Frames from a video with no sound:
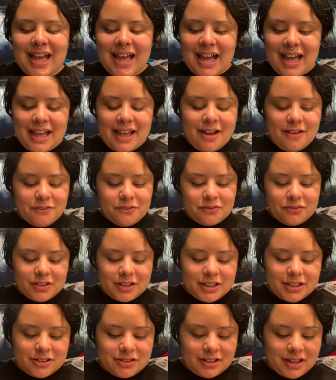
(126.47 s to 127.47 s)
I have
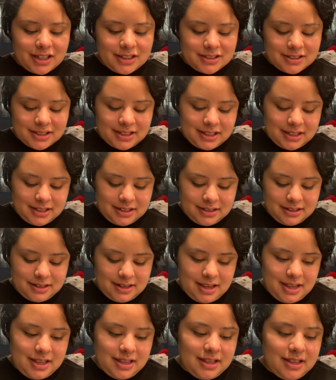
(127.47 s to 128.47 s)
really dry skin
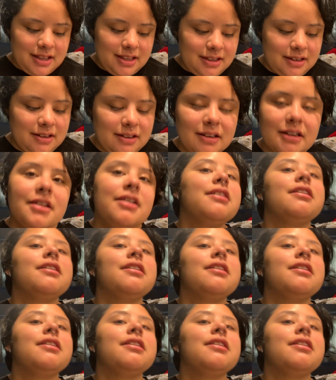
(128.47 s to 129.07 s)
and